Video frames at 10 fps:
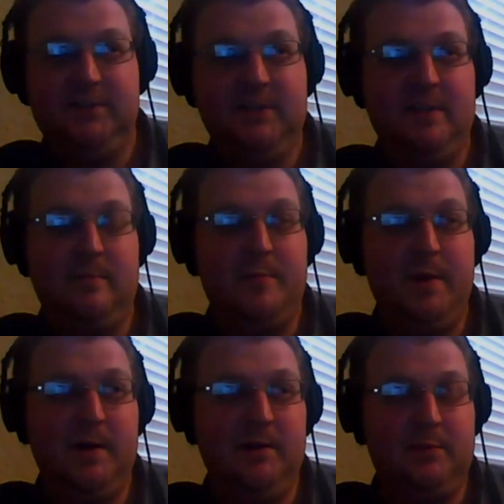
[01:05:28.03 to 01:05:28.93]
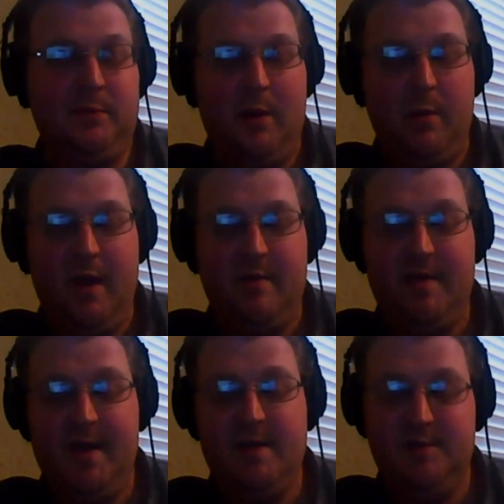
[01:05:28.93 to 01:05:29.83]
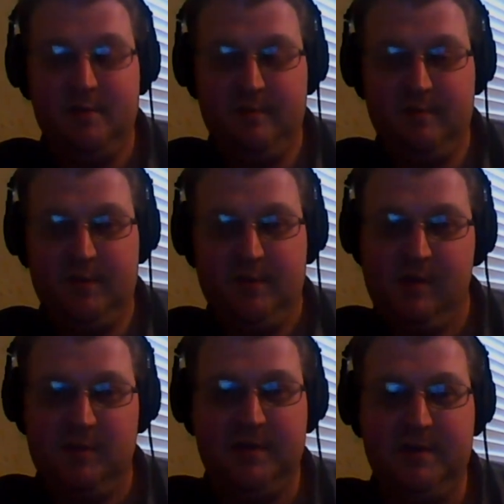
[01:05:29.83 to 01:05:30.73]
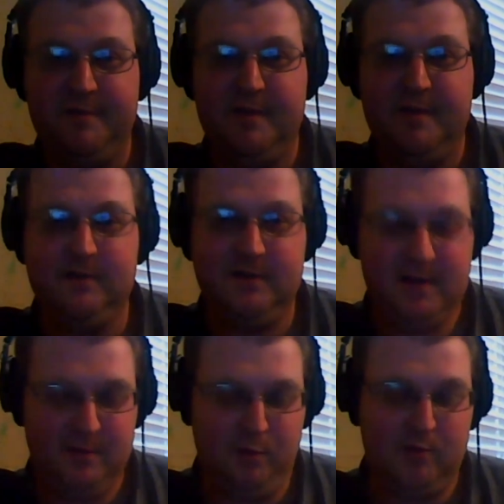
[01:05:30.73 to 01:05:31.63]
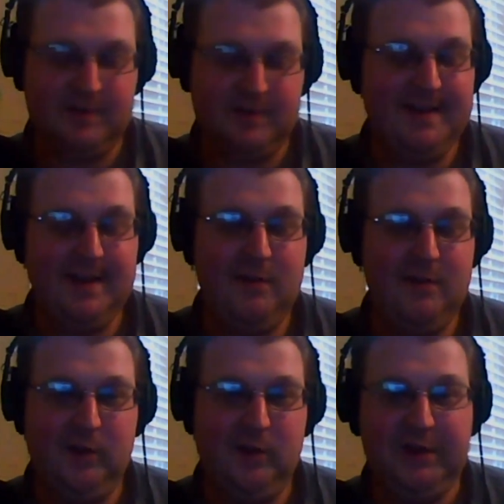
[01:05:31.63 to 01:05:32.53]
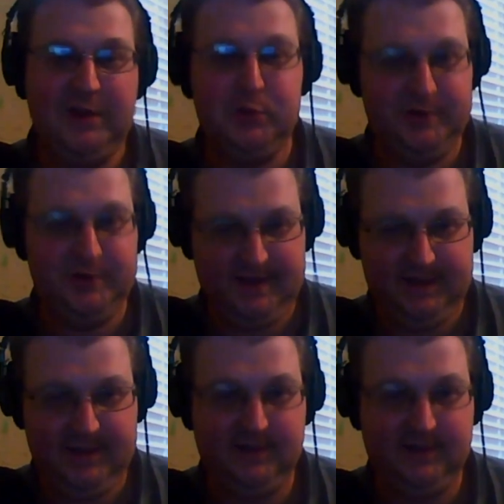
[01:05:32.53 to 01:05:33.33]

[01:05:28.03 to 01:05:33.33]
say the Bears probably have the edge on the defensive side of the ball because they didn't really lose anything.